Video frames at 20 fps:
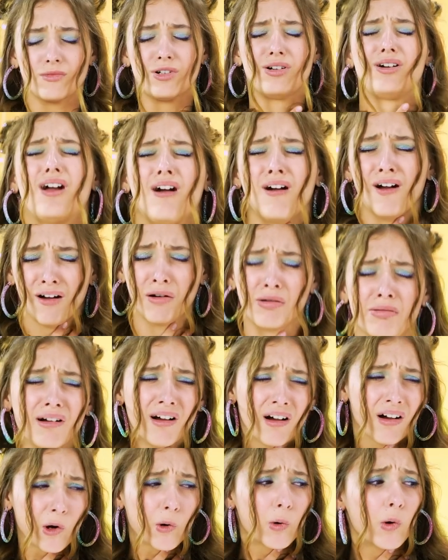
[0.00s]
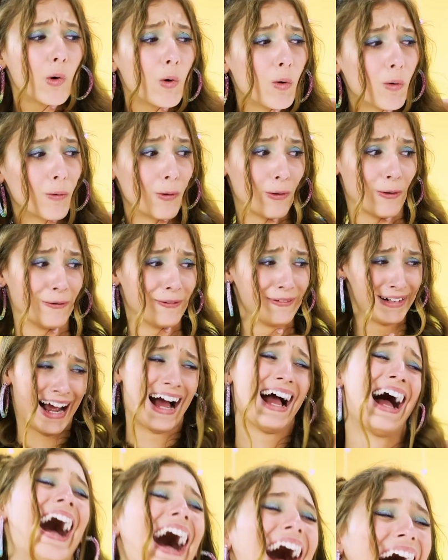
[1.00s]
New episodes are out all the
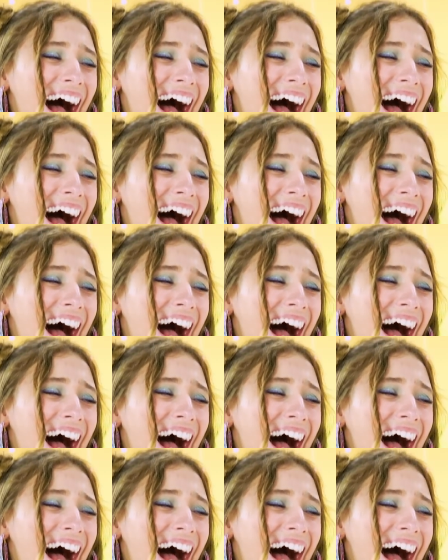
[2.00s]
time,